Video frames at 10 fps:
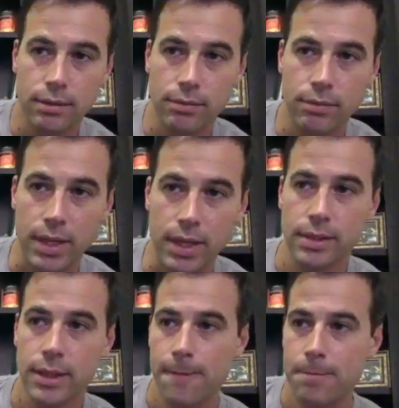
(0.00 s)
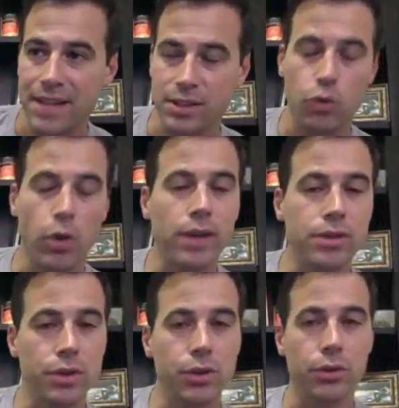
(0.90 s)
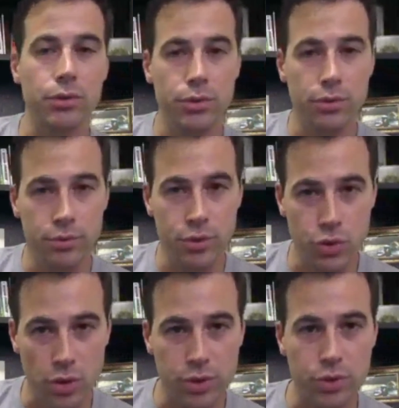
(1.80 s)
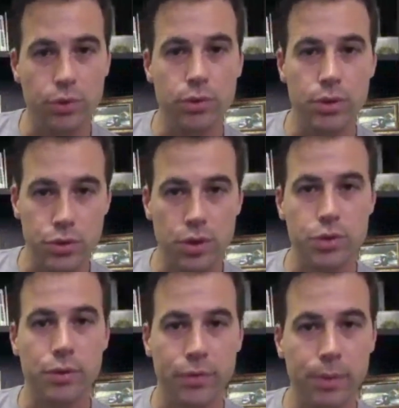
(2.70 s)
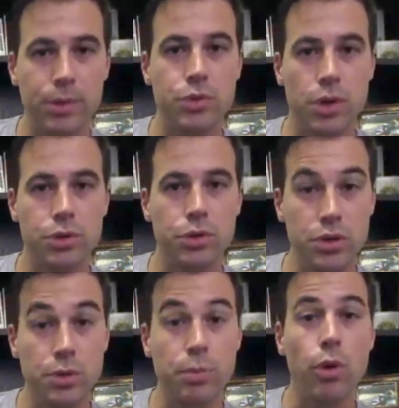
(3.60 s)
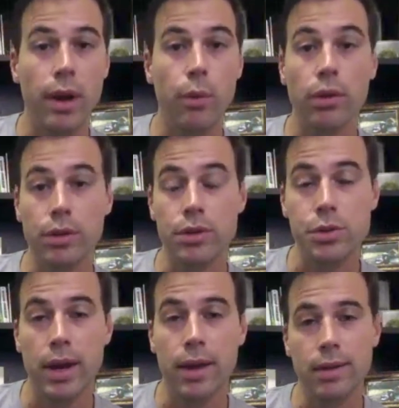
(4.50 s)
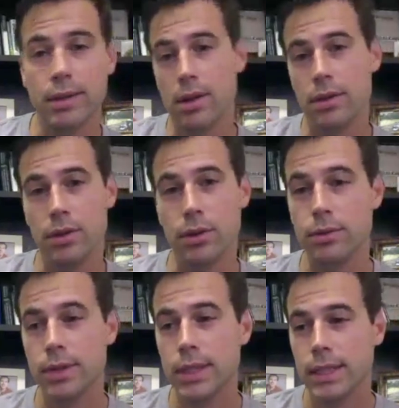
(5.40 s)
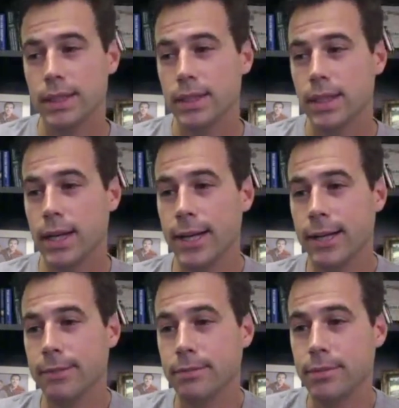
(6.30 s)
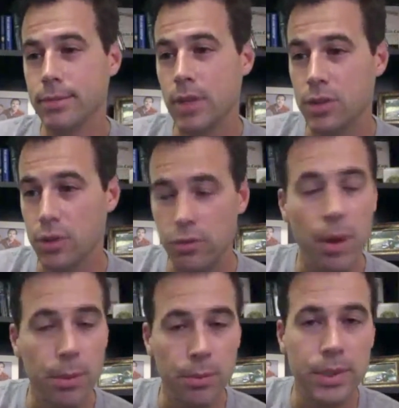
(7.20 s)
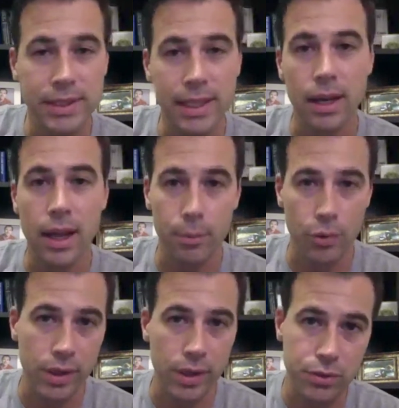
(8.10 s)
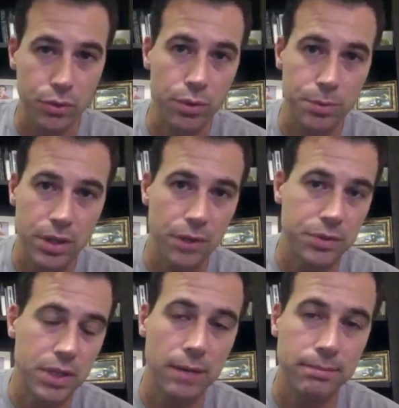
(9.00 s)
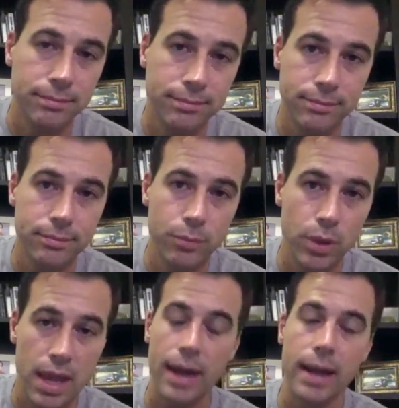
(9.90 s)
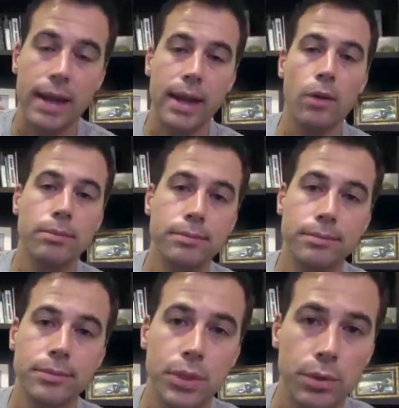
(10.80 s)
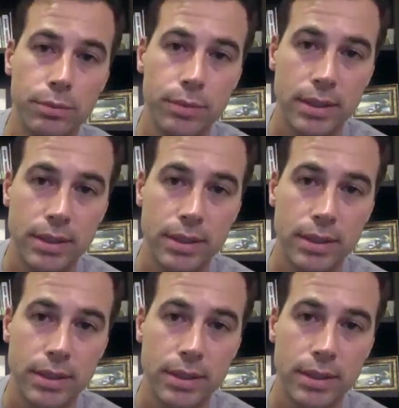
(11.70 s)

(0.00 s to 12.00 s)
that's a credit to your structure, the family structure, and the support network that you have. And it's also you've probably seen a lot of Marines screw themselves up with not getting help. So that's